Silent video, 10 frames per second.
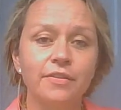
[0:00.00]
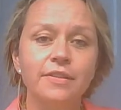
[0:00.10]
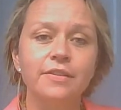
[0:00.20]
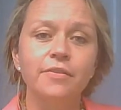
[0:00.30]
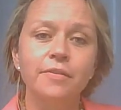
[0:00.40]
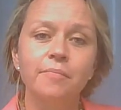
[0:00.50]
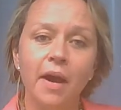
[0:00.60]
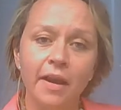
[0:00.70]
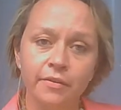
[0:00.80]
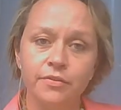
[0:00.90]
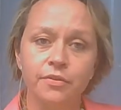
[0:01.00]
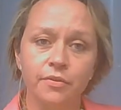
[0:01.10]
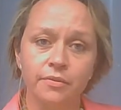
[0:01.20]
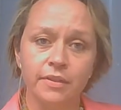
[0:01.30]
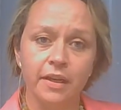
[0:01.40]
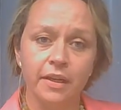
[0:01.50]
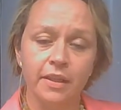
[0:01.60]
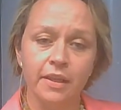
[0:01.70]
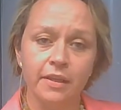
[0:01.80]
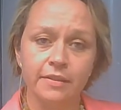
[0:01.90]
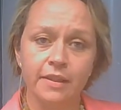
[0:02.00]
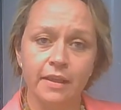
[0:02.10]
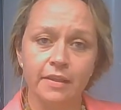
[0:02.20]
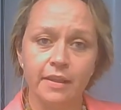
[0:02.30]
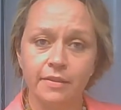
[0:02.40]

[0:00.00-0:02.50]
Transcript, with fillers: are certain milestones and, and things that,